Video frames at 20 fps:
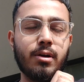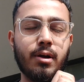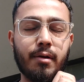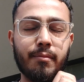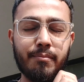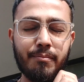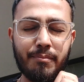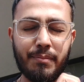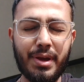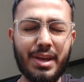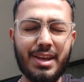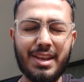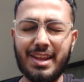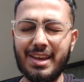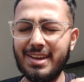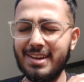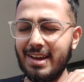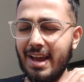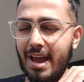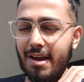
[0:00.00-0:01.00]

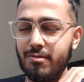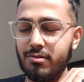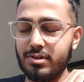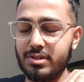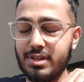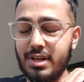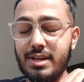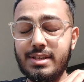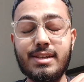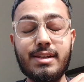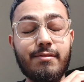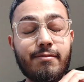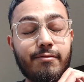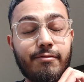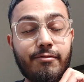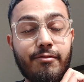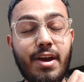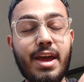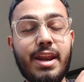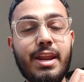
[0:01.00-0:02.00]
like I would say it's a
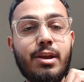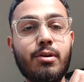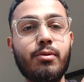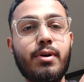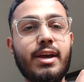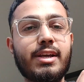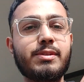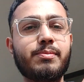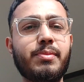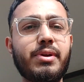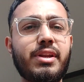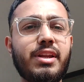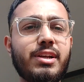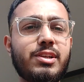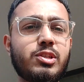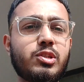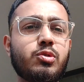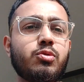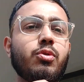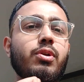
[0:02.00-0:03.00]
very good
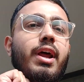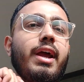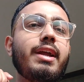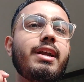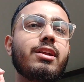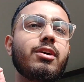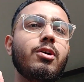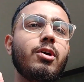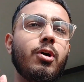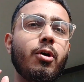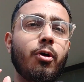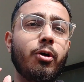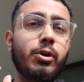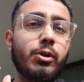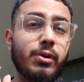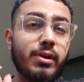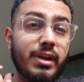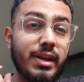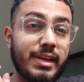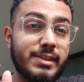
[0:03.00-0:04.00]
experience to write on
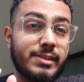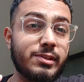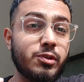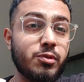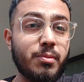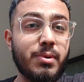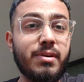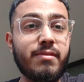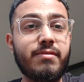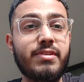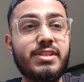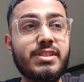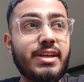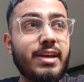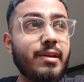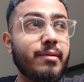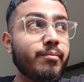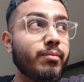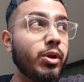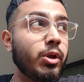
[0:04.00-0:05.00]
your resume, which
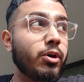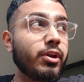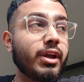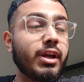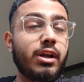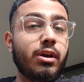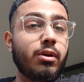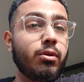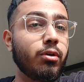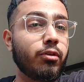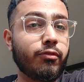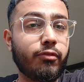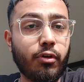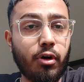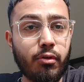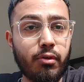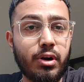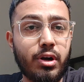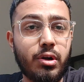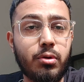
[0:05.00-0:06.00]
an employer can look
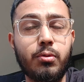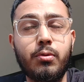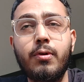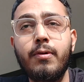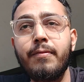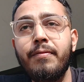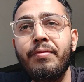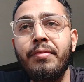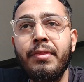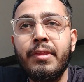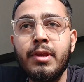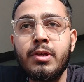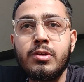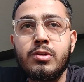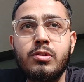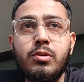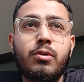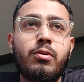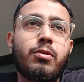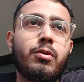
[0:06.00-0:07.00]
forward to.
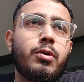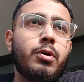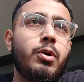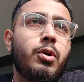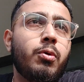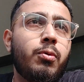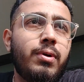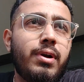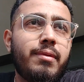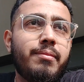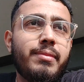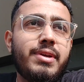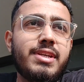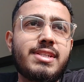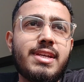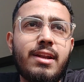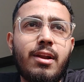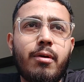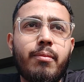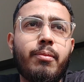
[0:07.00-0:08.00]
So don't
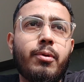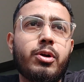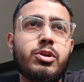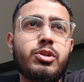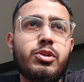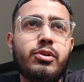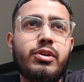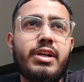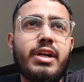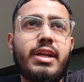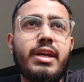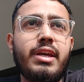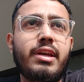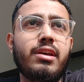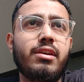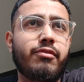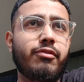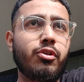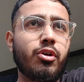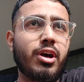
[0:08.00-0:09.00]
miss an opportunity
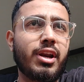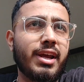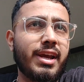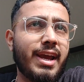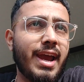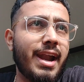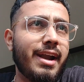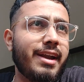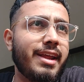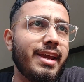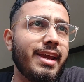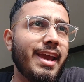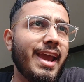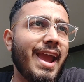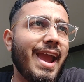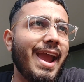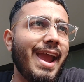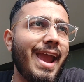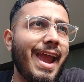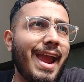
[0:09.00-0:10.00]
if you are getting
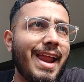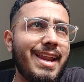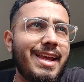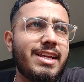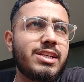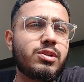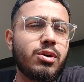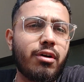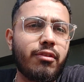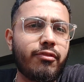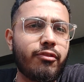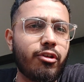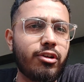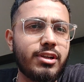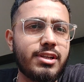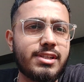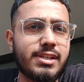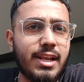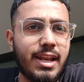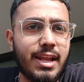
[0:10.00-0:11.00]
any job for
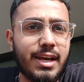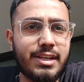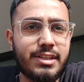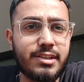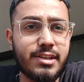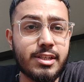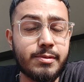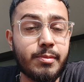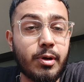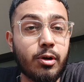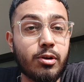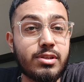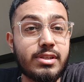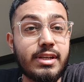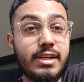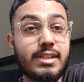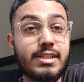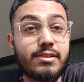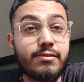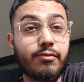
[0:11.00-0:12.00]
this elections, because
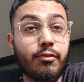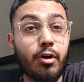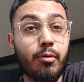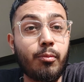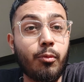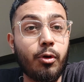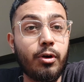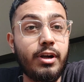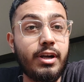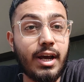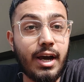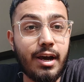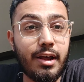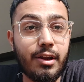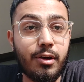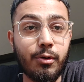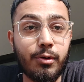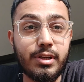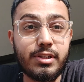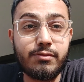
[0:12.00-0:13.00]
it's from
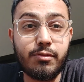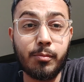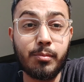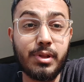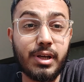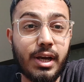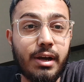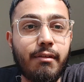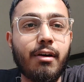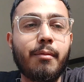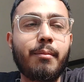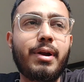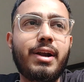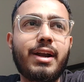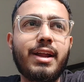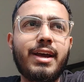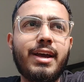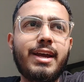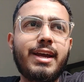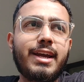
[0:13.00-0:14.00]
Ontario, it's from the
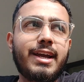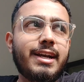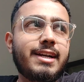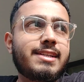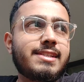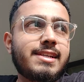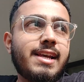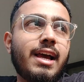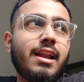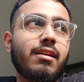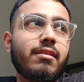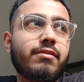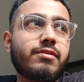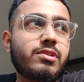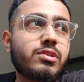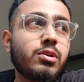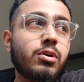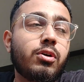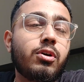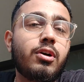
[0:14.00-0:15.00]
government itself.
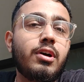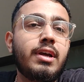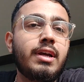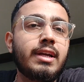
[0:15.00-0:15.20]
So